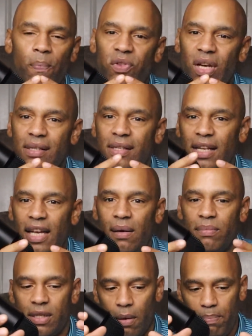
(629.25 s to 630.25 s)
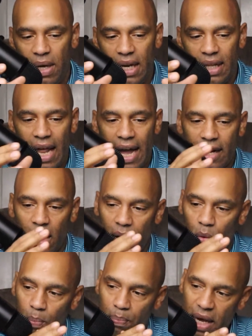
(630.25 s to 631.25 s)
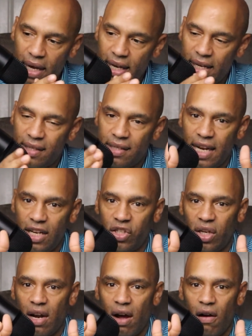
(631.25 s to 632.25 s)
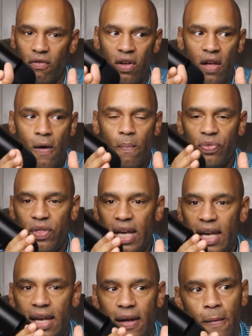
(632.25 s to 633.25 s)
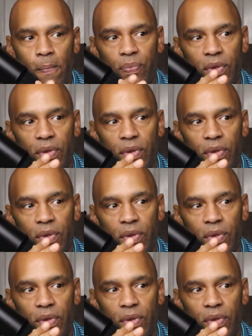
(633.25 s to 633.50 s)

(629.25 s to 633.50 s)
just seems to be like a big extension of the,